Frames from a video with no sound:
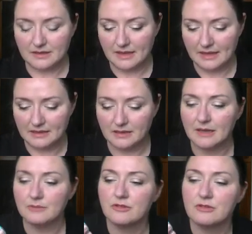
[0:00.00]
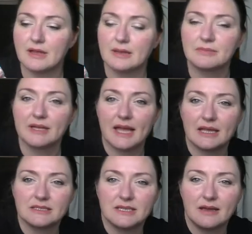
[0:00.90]
Crime
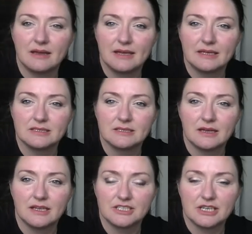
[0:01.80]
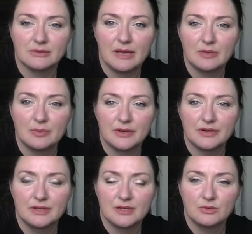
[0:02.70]
Candy Eyed Eyeshadow Helper,
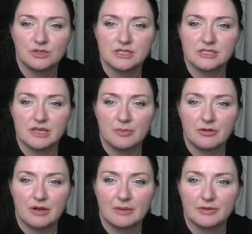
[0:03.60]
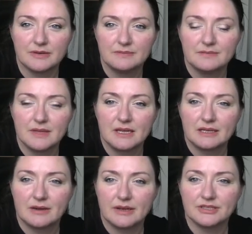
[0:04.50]
which is a primer.
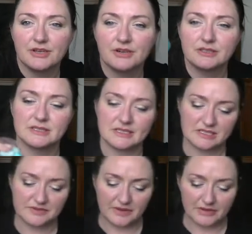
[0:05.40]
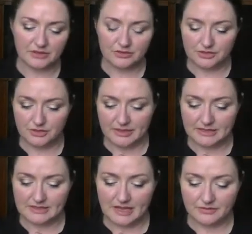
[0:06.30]
Now, I'd heard that this is very good. You get
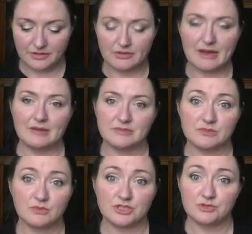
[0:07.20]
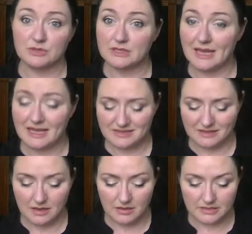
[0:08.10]
7 grams, which will last a
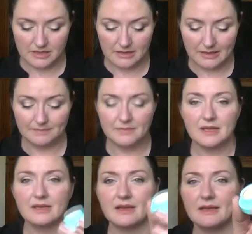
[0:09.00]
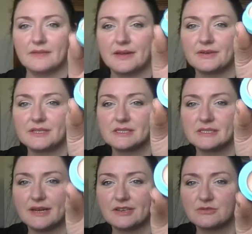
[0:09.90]
long time. And there it is
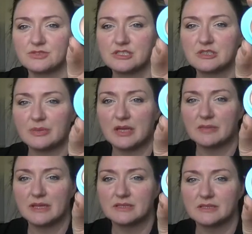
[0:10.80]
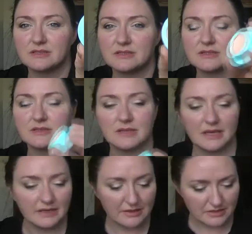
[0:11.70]
there. So it's just a pigmented
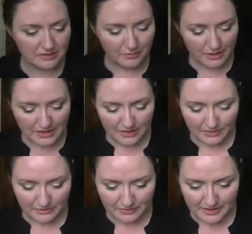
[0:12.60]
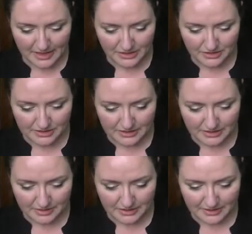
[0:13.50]
thing. Now, it's breaking away from the edges a
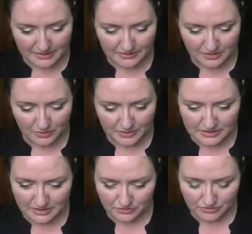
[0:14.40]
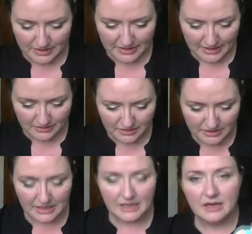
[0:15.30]
little bit there, so I hope it's not drying out.
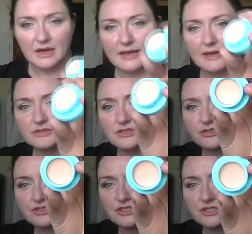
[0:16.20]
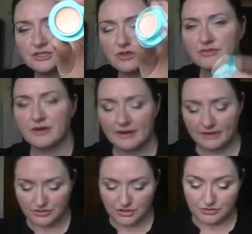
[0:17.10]
I haven't touched it so far. I
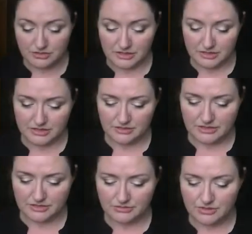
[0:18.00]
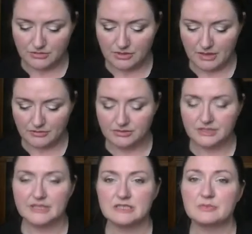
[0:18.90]
haven't used it, so I don't know how good it is.